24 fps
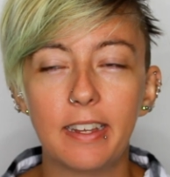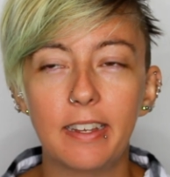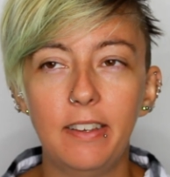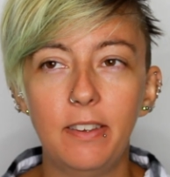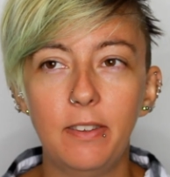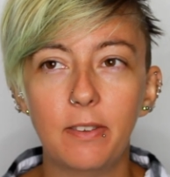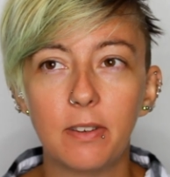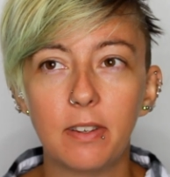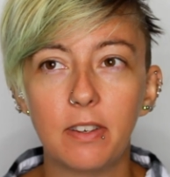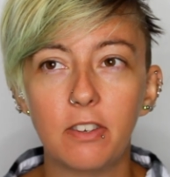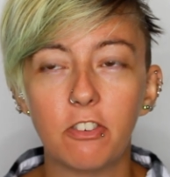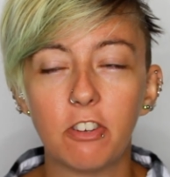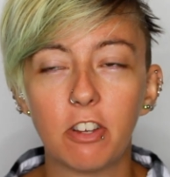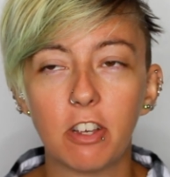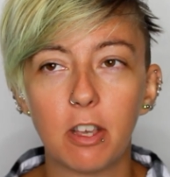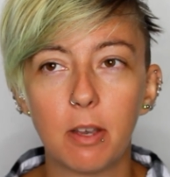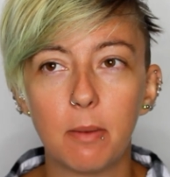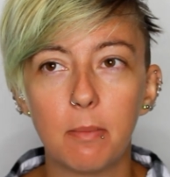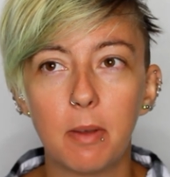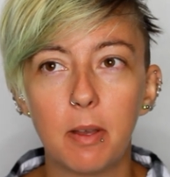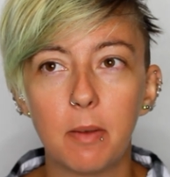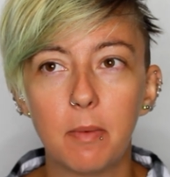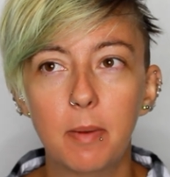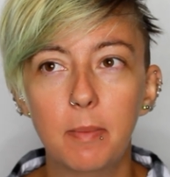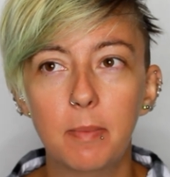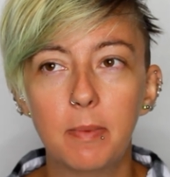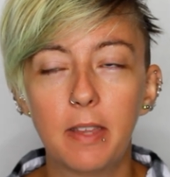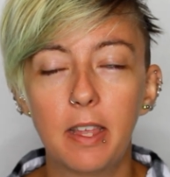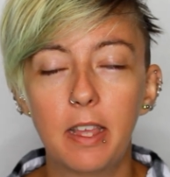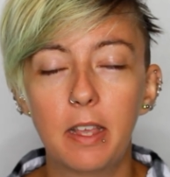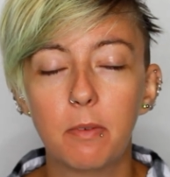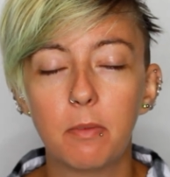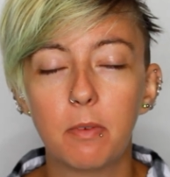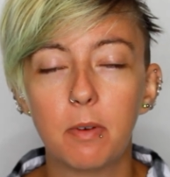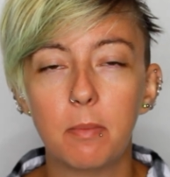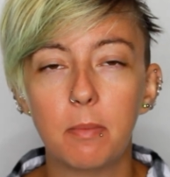and you can check out my
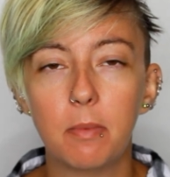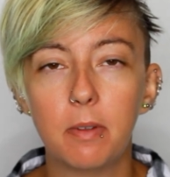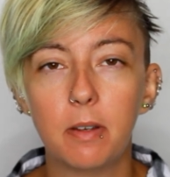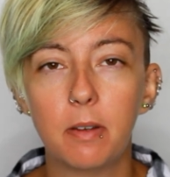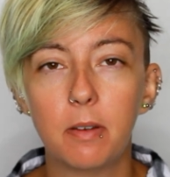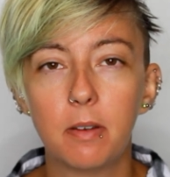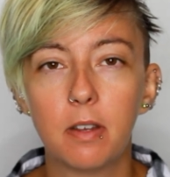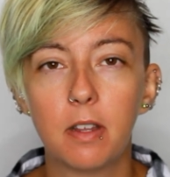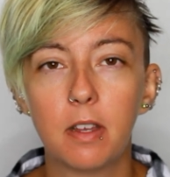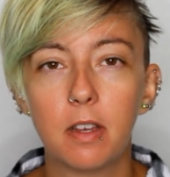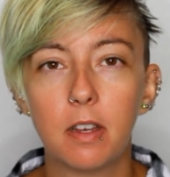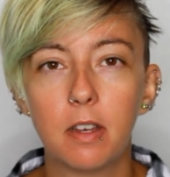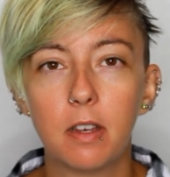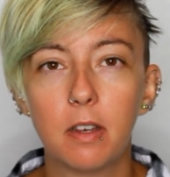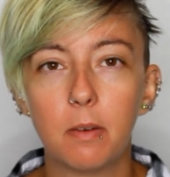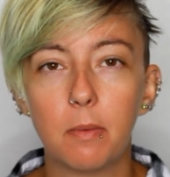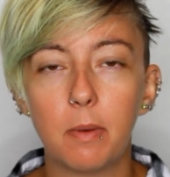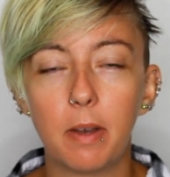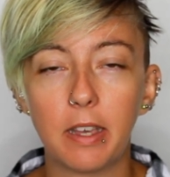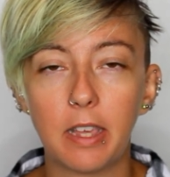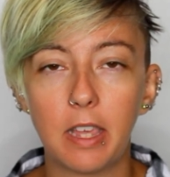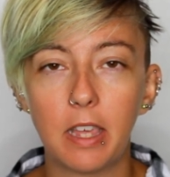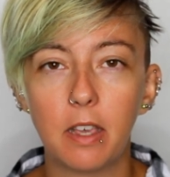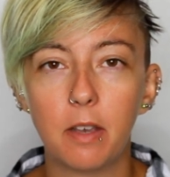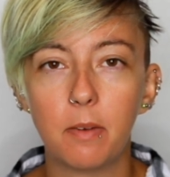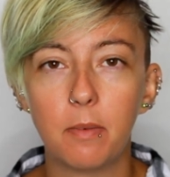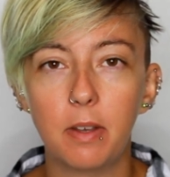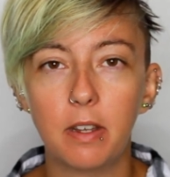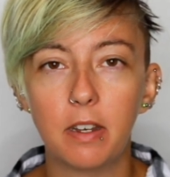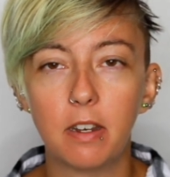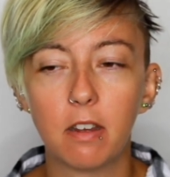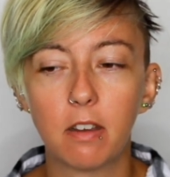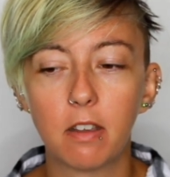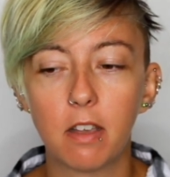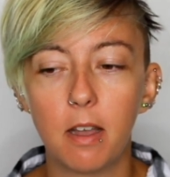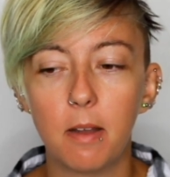website
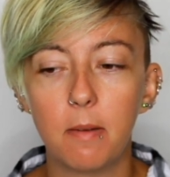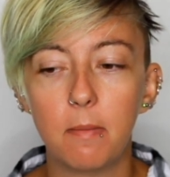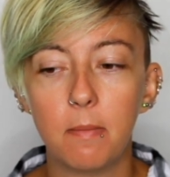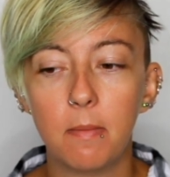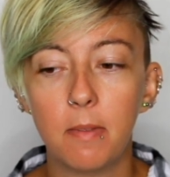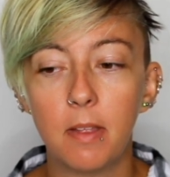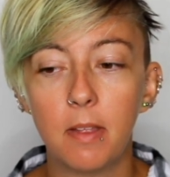womanwalkingaway.com.